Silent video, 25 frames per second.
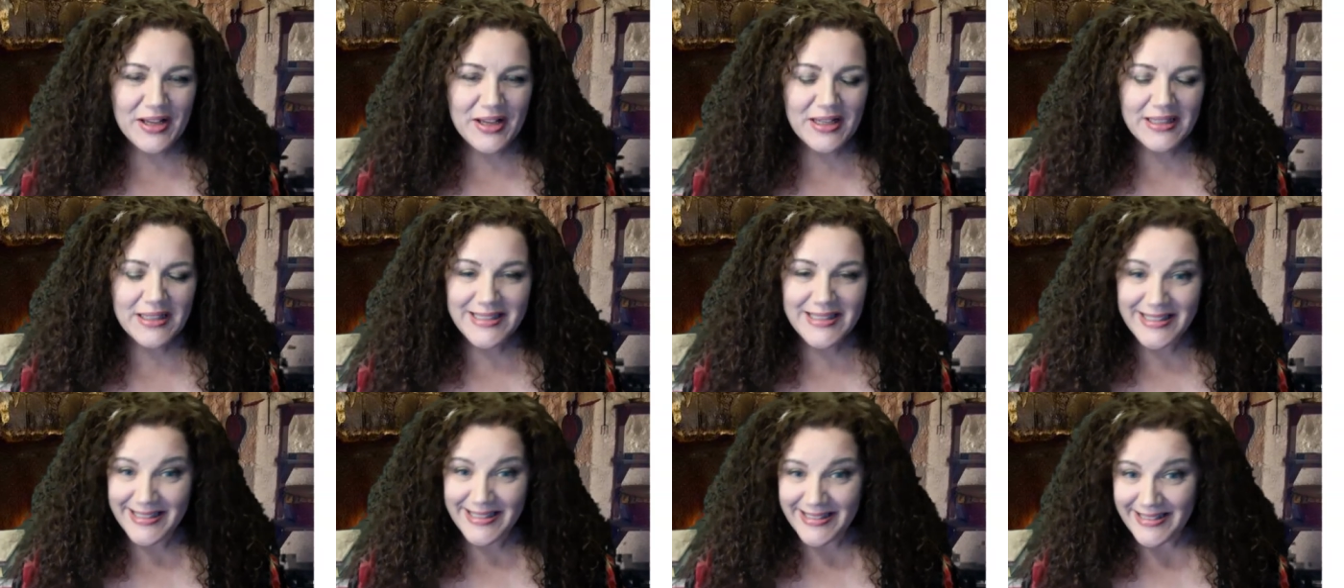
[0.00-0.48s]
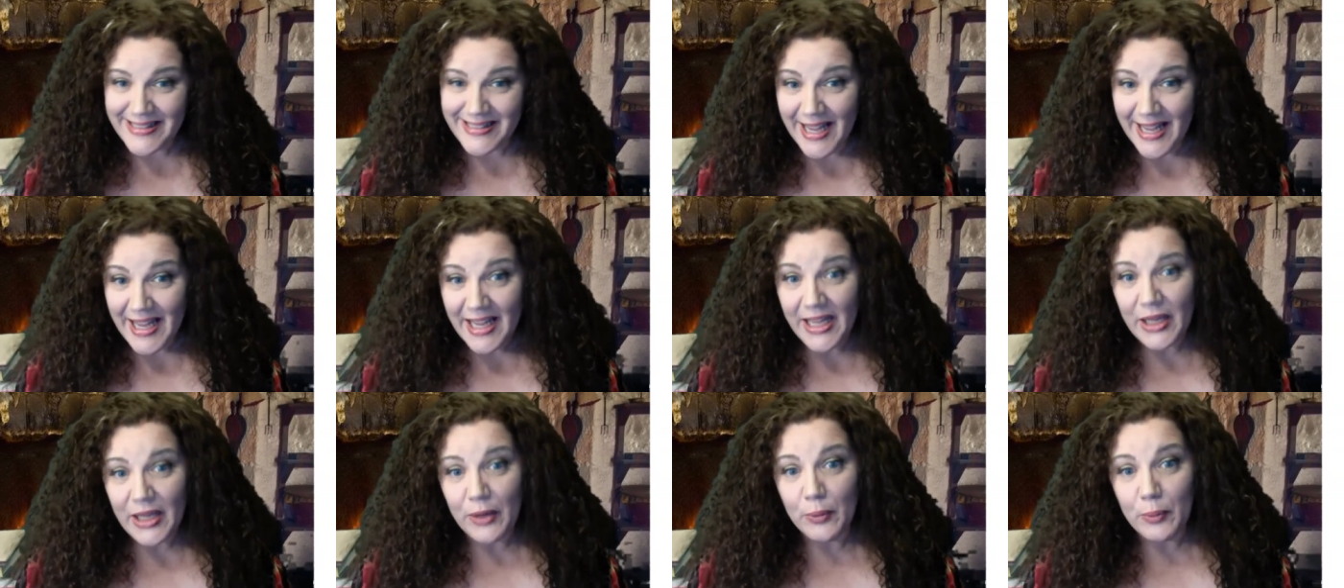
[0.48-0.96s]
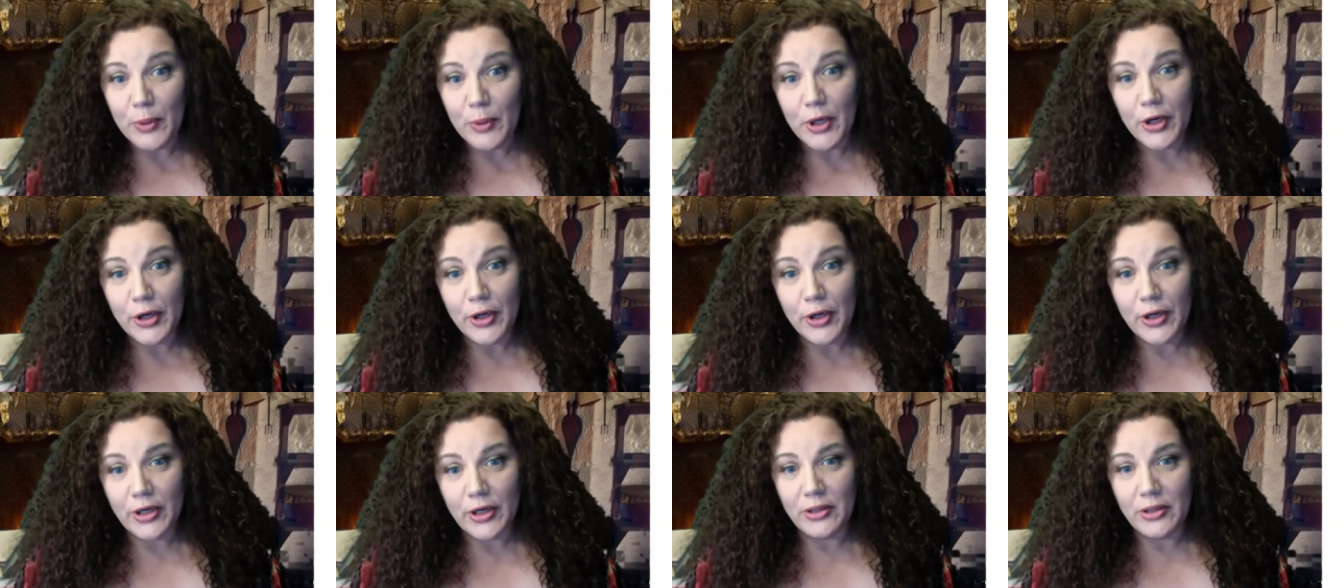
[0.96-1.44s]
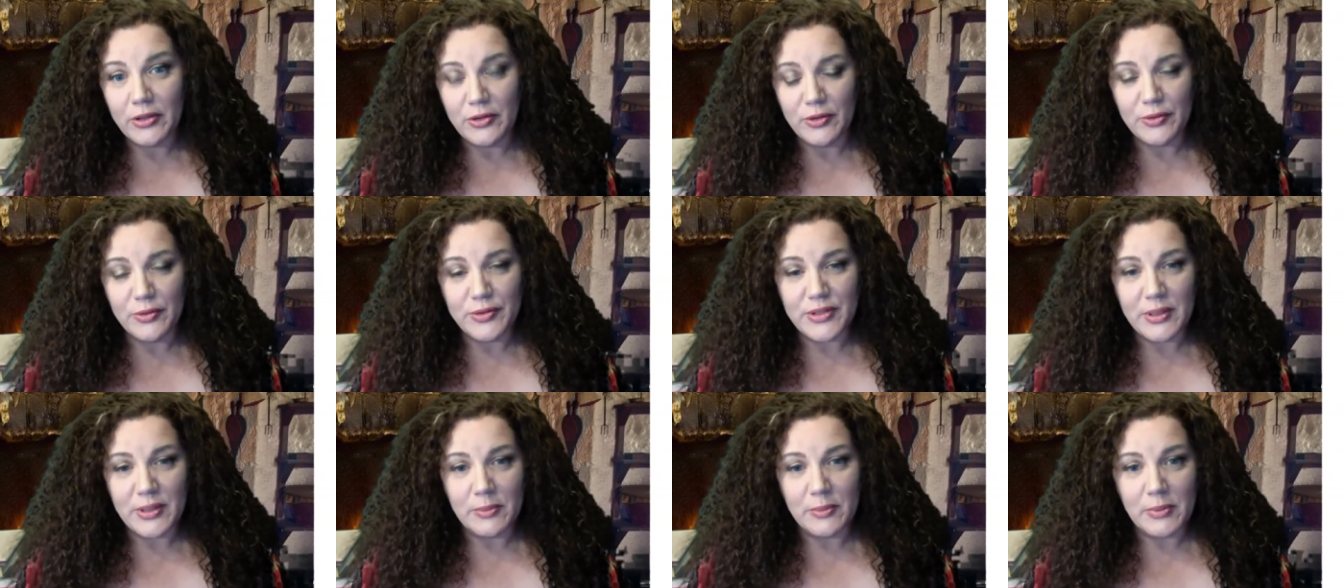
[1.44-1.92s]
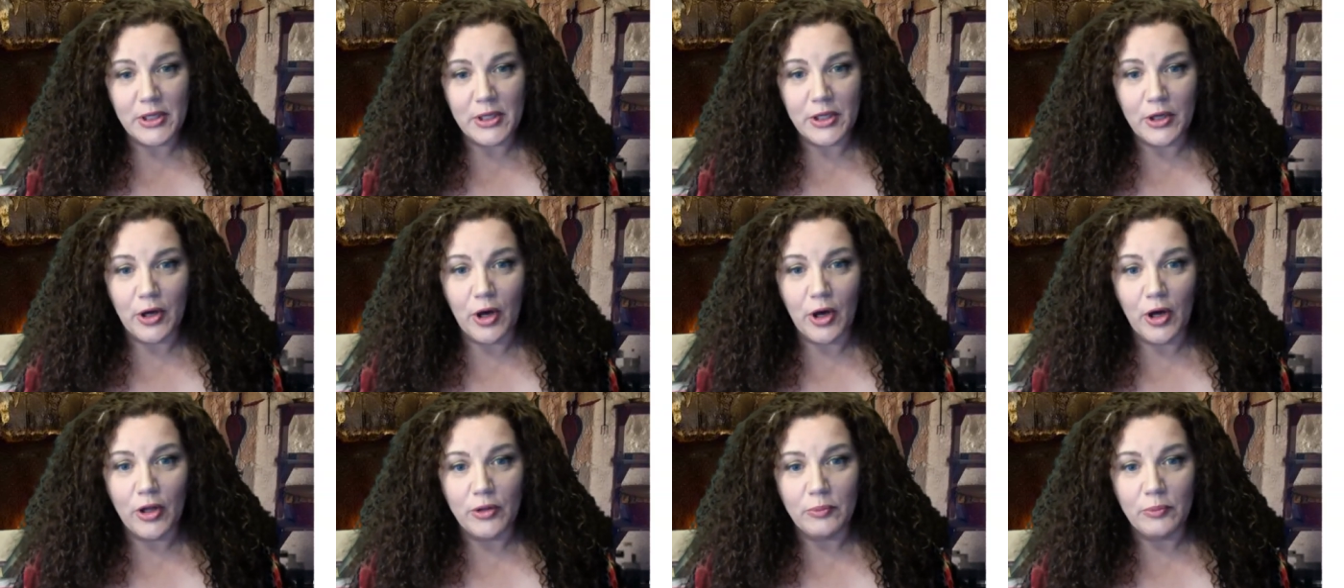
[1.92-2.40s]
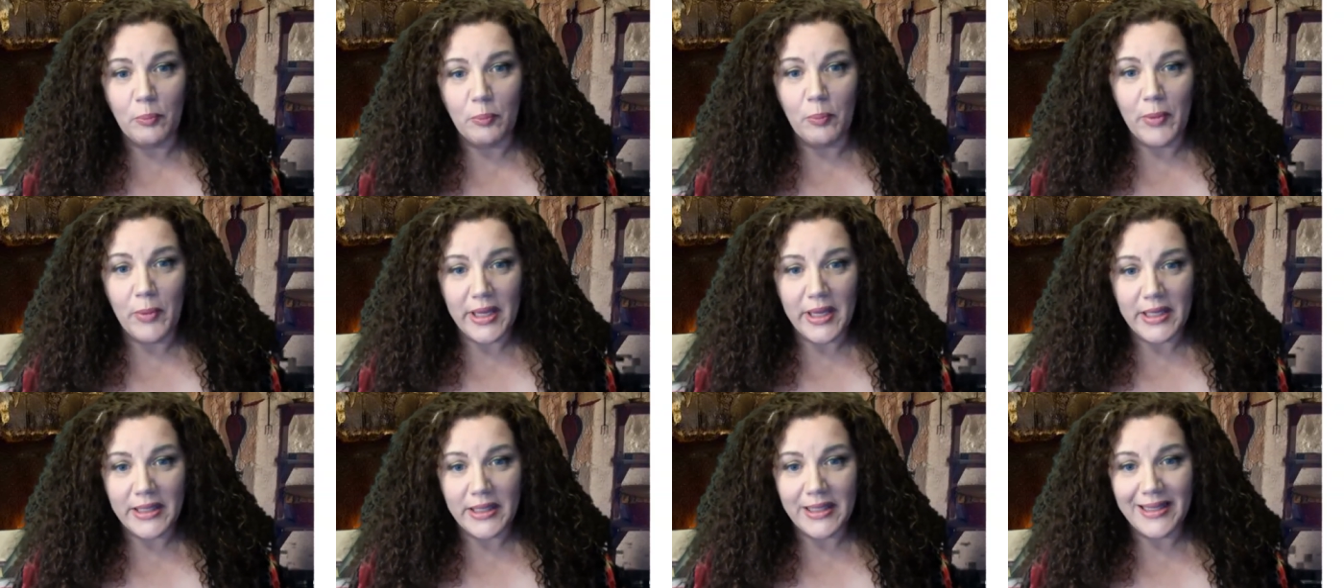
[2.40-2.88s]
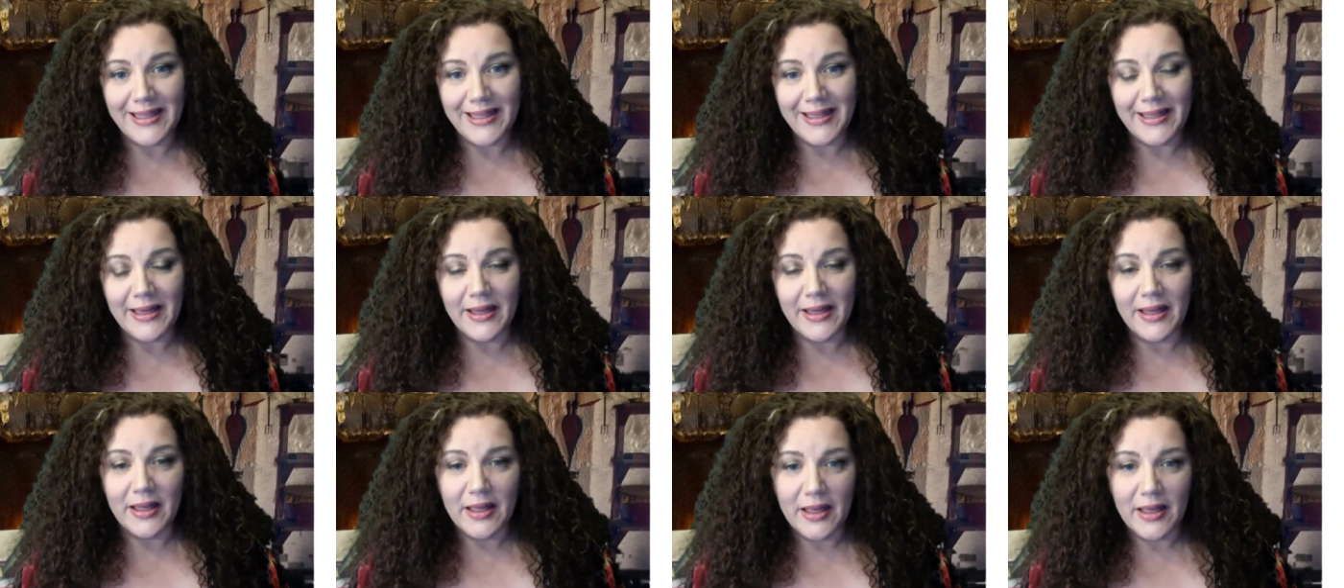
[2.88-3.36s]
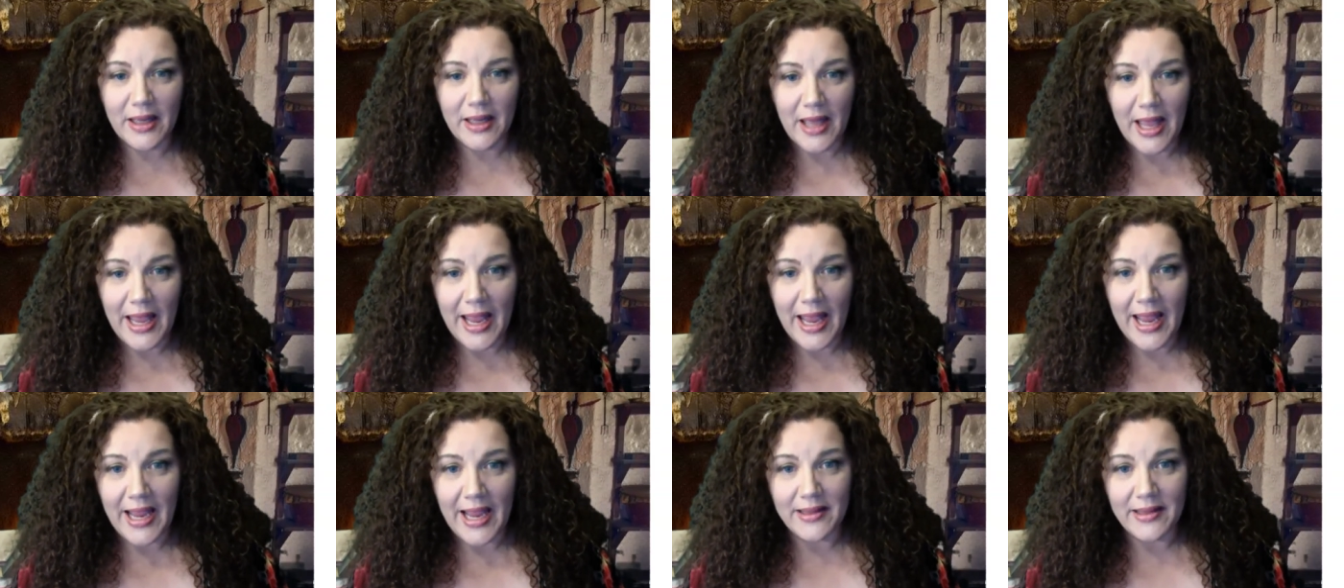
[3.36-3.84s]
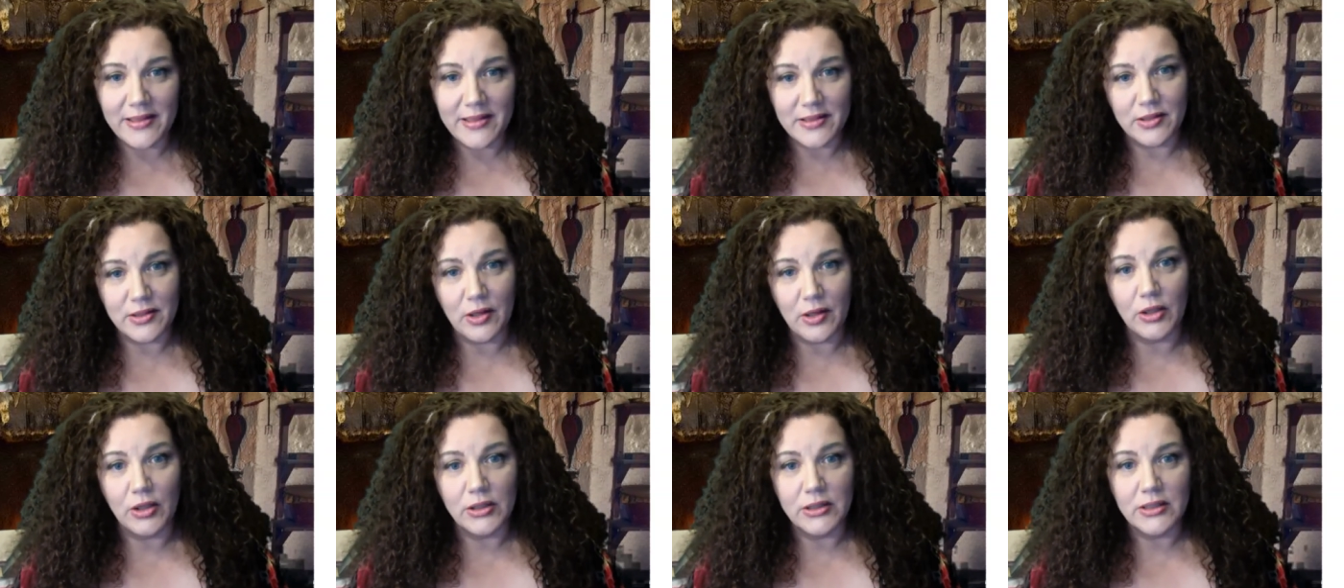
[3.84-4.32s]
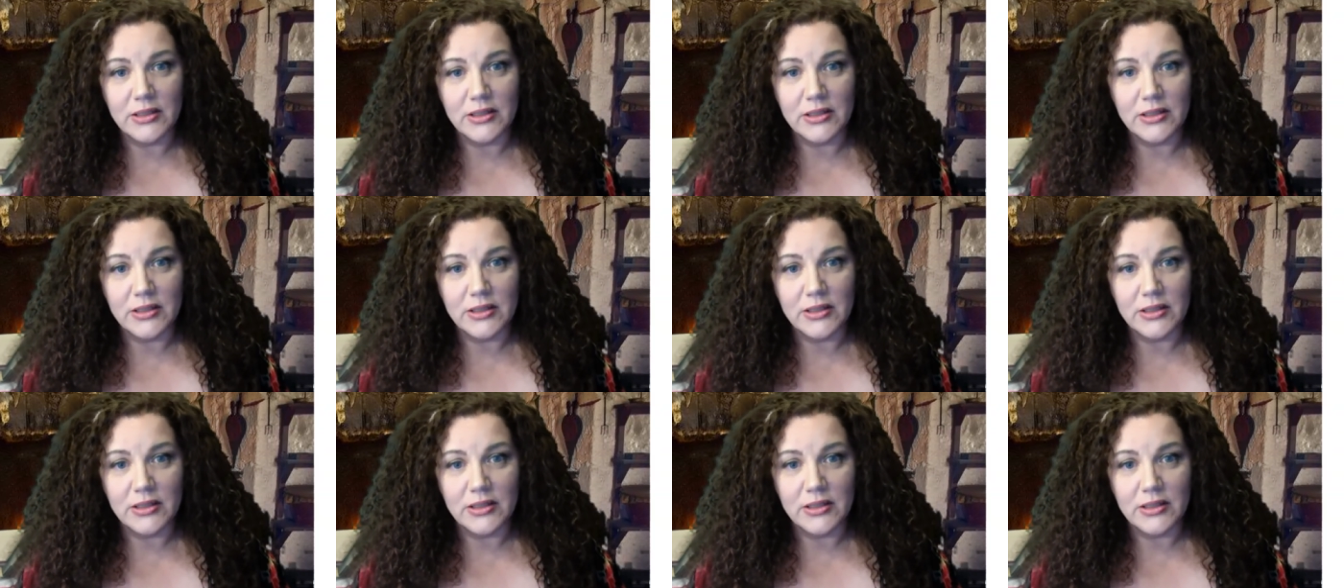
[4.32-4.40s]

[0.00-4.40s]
Today we are going to do something called making egg salt.